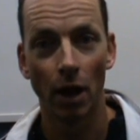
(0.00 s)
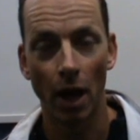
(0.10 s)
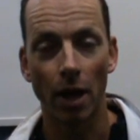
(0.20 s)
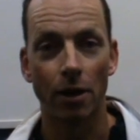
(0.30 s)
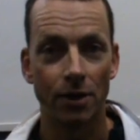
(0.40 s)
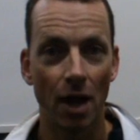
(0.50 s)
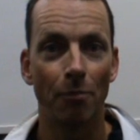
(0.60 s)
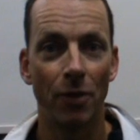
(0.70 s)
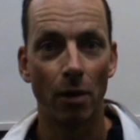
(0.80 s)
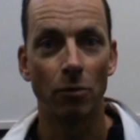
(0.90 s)

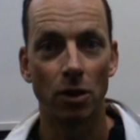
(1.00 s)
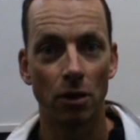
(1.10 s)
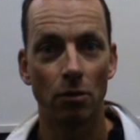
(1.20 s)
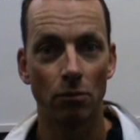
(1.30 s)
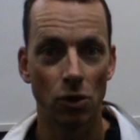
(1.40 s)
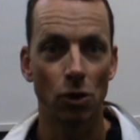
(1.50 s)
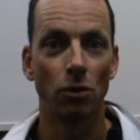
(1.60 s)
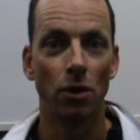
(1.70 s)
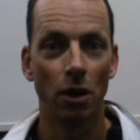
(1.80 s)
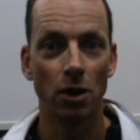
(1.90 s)
adapt them to
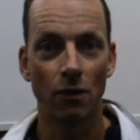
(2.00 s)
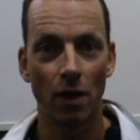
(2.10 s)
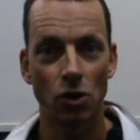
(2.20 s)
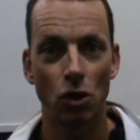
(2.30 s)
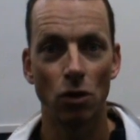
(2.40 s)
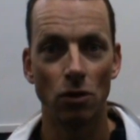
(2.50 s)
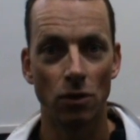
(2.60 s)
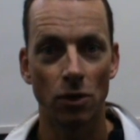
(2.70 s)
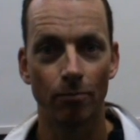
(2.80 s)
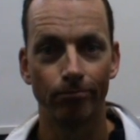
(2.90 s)
suit the needs of our
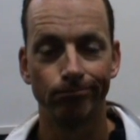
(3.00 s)
students.